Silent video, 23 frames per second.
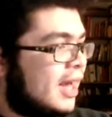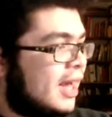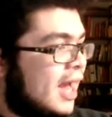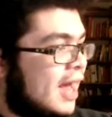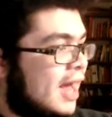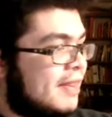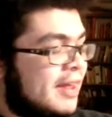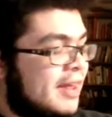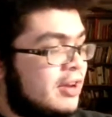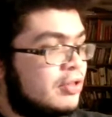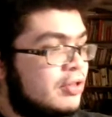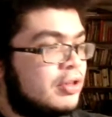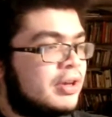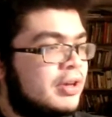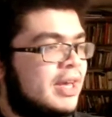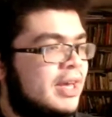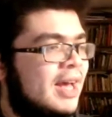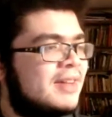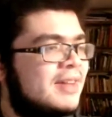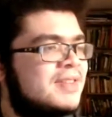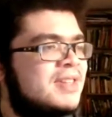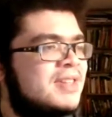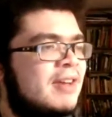And then you look
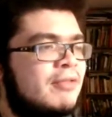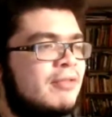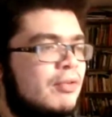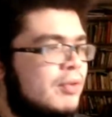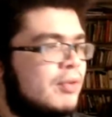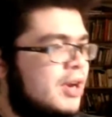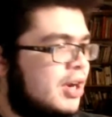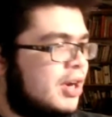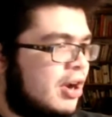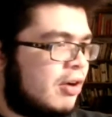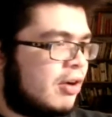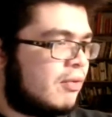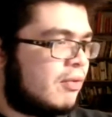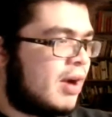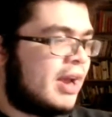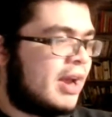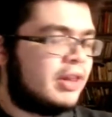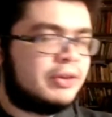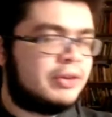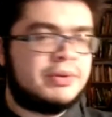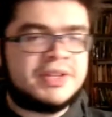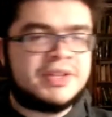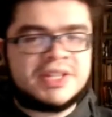at Severino, right?
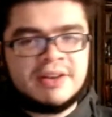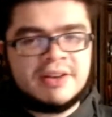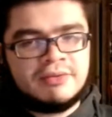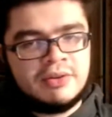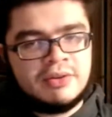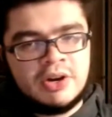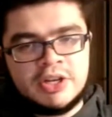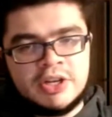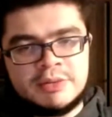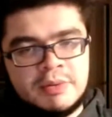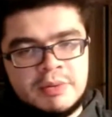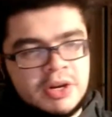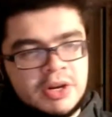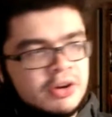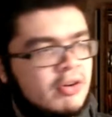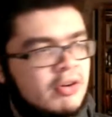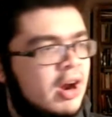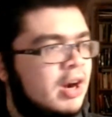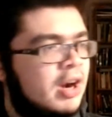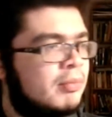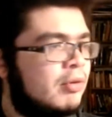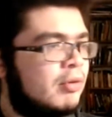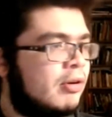Luis Severino has been
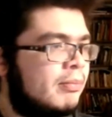incredible,